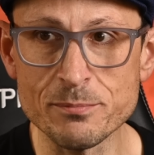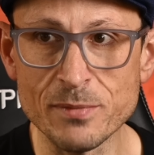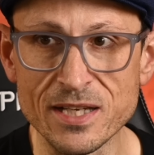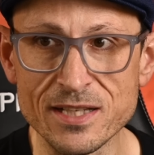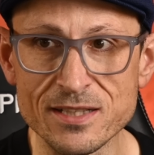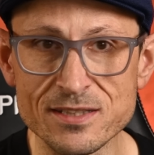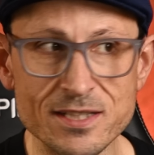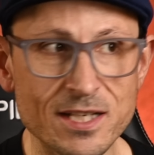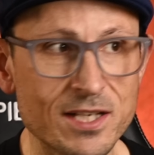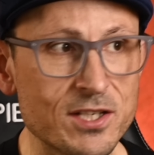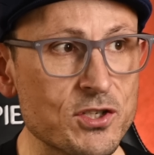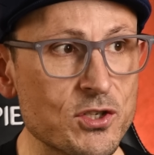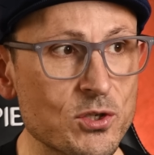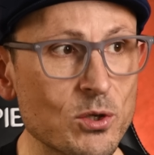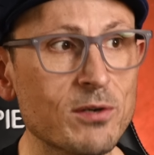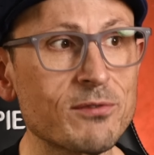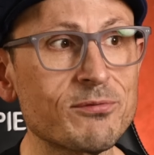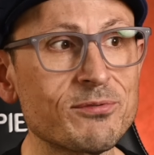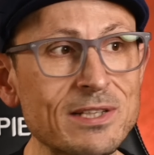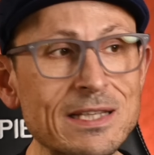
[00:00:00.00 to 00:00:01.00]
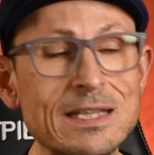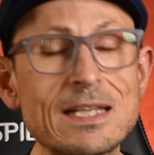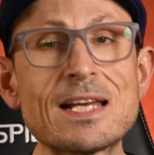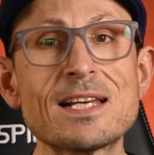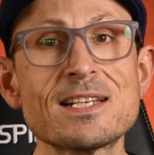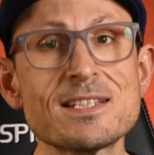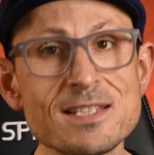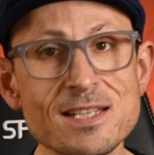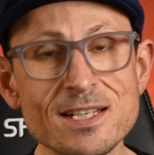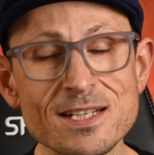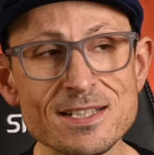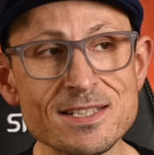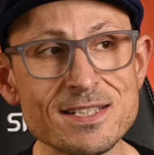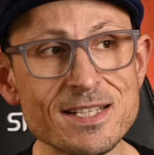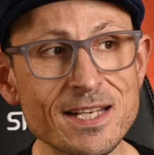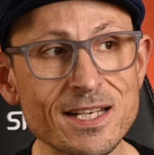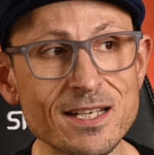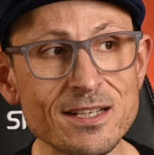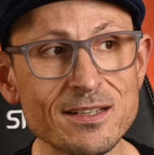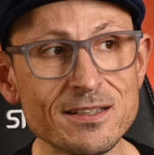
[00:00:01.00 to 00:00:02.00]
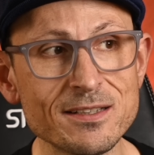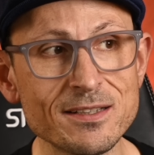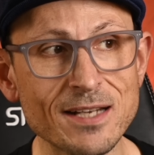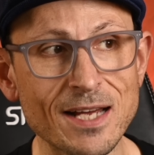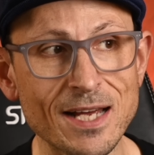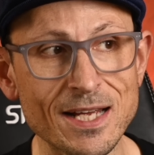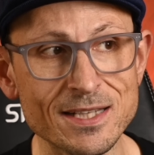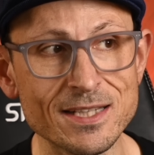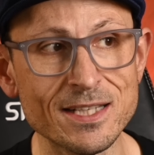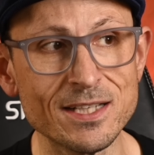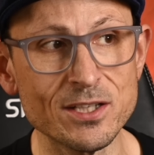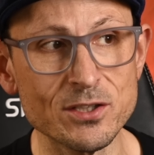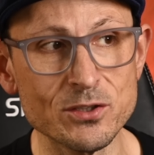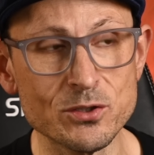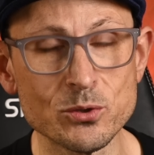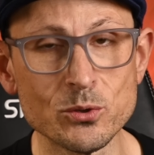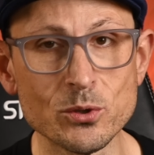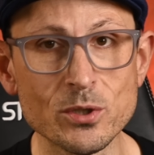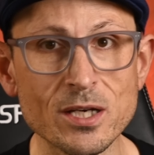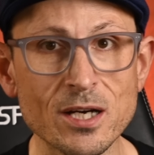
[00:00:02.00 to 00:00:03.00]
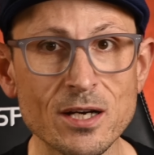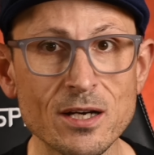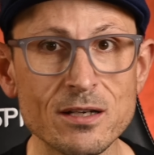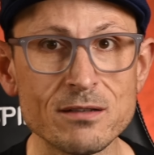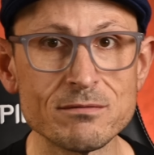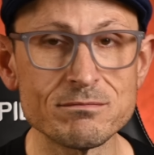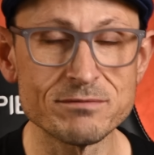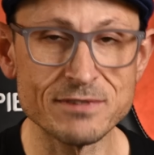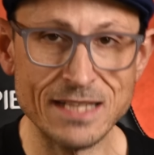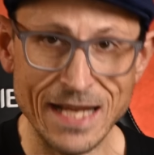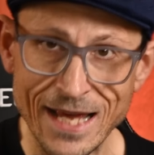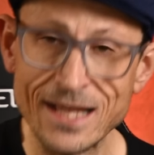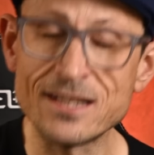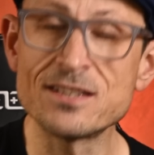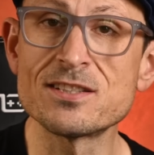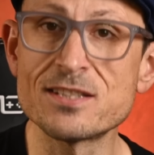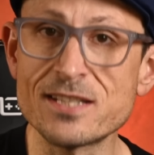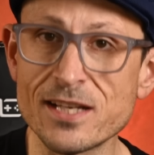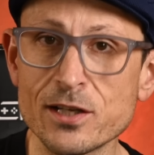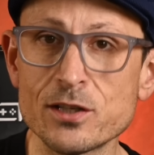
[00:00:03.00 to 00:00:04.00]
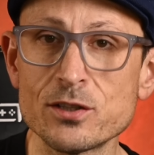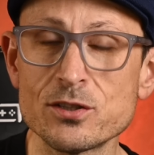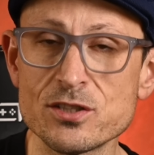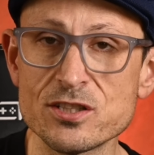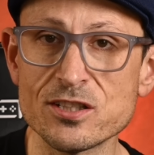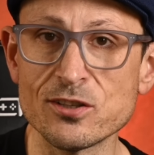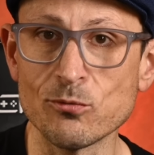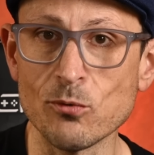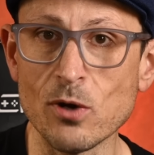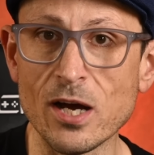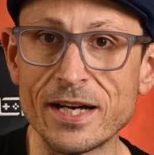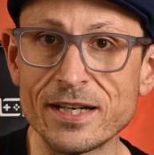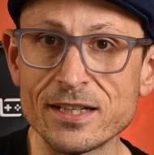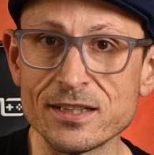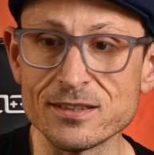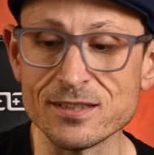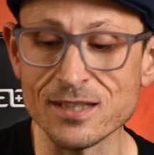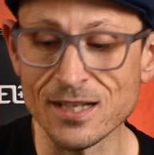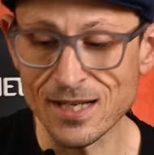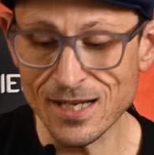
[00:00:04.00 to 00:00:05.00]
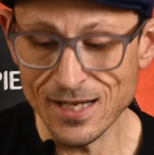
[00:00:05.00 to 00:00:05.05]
means it shot for less than a second and then it took 10 seconds to ride it.